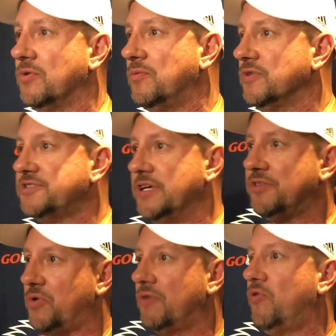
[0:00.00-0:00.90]
We'll, we'll send
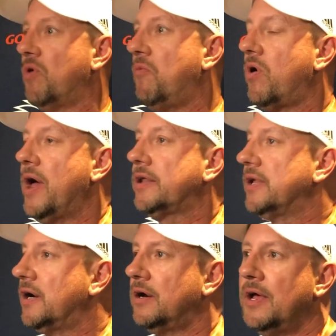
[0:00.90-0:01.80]
three or four more out
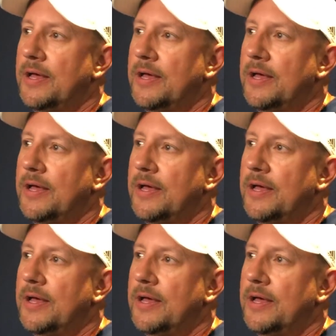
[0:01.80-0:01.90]
there.